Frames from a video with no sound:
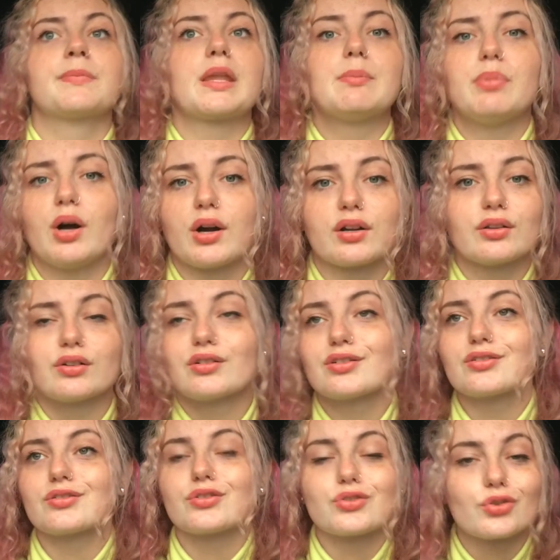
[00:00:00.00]

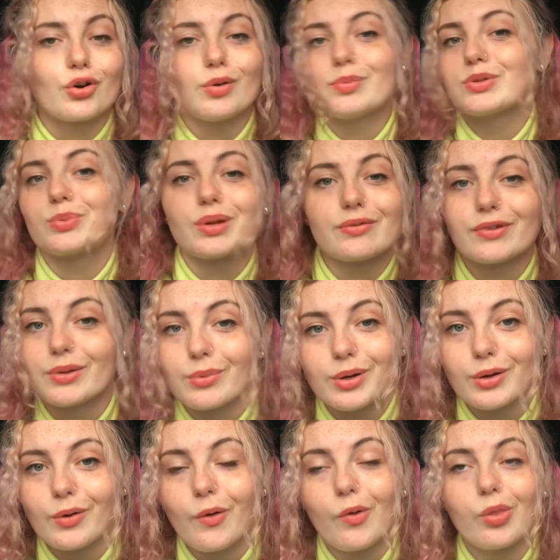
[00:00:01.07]
parlours, shops, whatever you want to
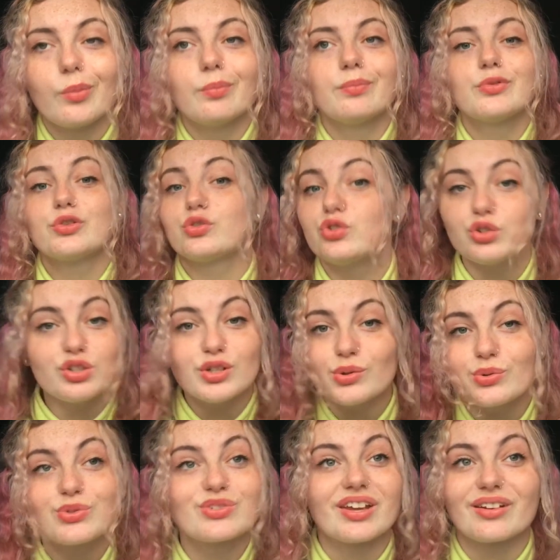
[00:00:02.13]
call them,
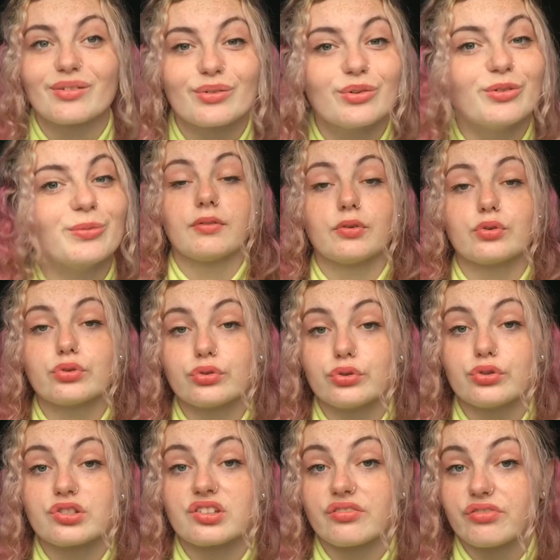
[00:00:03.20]
studios, I don't know. I've also
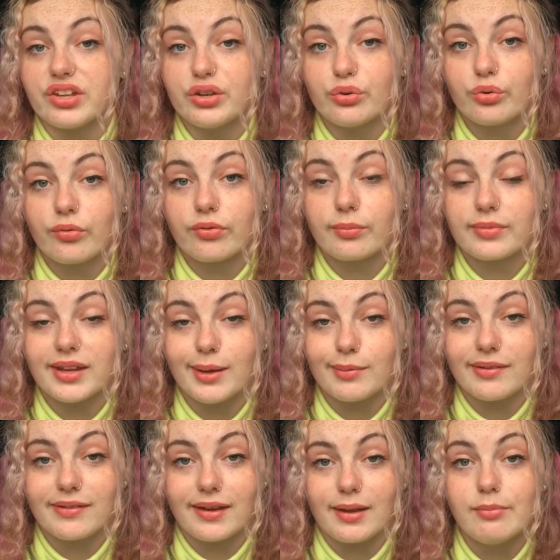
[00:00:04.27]
used Aveeno from time
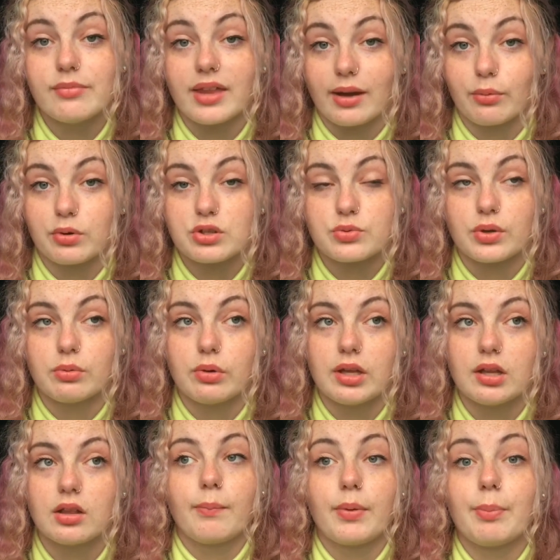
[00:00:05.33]
to time, that works quite
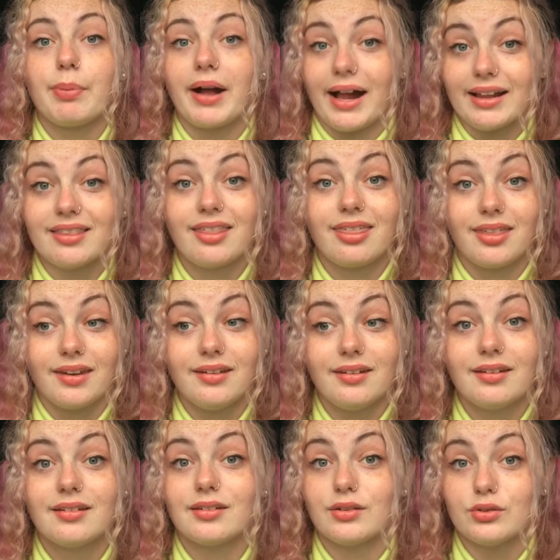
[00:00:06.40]
well. Bepanthen
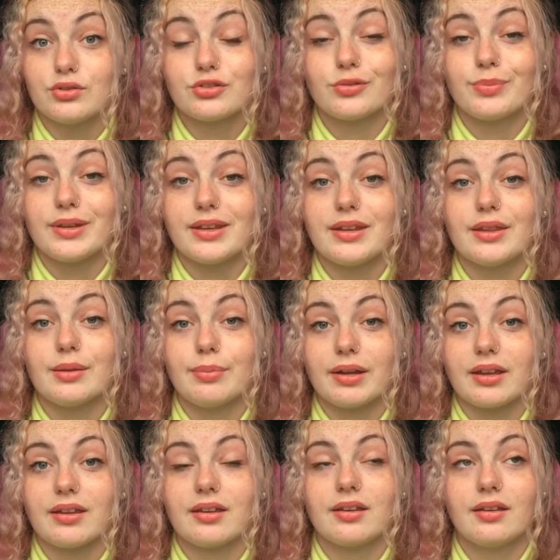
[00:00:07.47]
used to be the
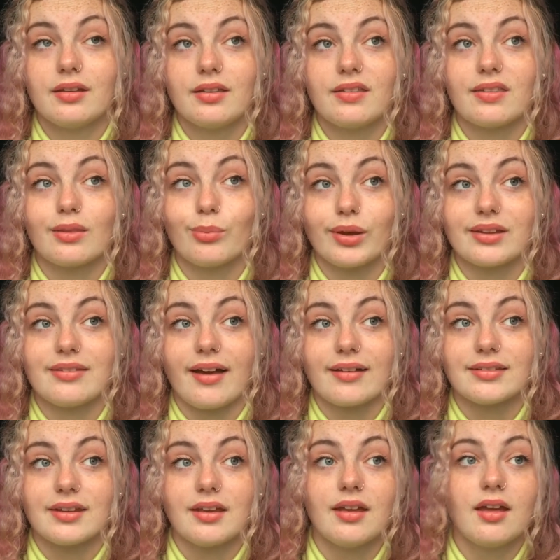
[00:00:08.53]
big daddy.